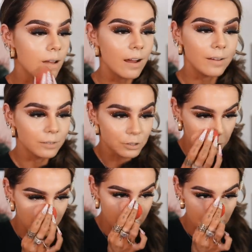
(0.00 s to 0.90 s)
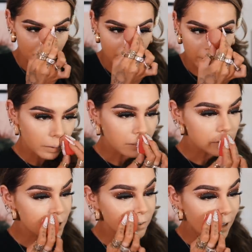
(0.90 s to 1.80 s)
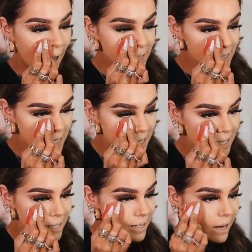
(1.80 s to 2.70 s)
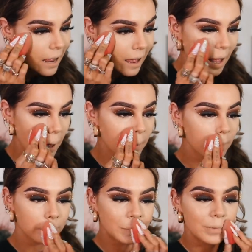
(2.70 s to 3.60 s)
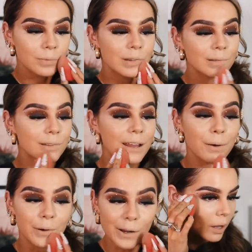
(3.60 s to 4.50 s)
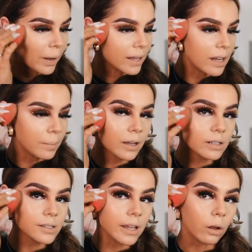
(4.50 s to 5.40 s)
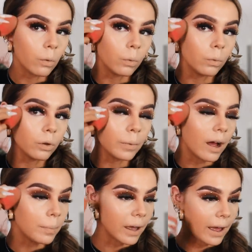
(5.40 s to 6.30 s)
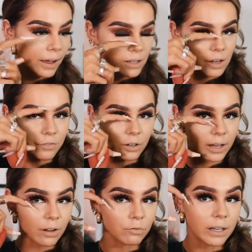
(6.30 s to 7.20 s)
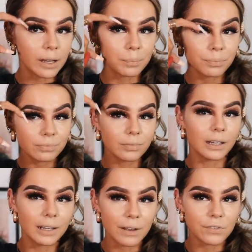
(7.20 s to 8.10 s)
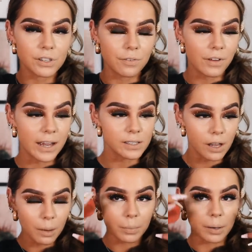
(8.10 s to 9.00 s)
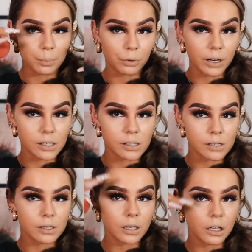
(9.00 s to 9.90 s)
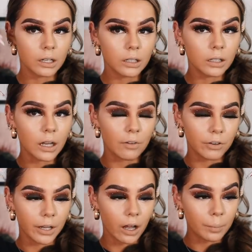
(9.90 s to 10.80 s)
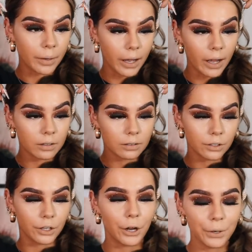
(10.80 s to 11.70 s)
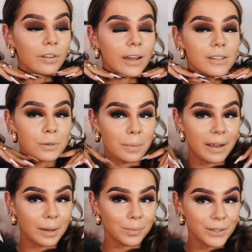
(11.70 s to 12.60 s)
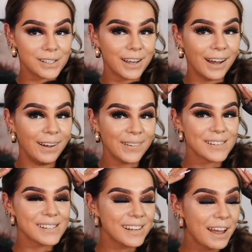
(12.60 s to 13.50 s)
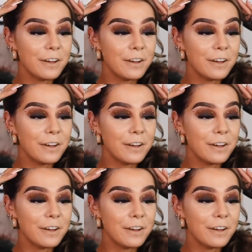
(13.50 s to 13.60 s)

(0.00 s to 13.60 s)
Like, just gotta keep it real. Well on Too Faced. Nailed By the way, I take my concealer all the way up here because I feel like it really lifts the face up, like brings everything up here, you know? Fake it till we make it, boys and girls.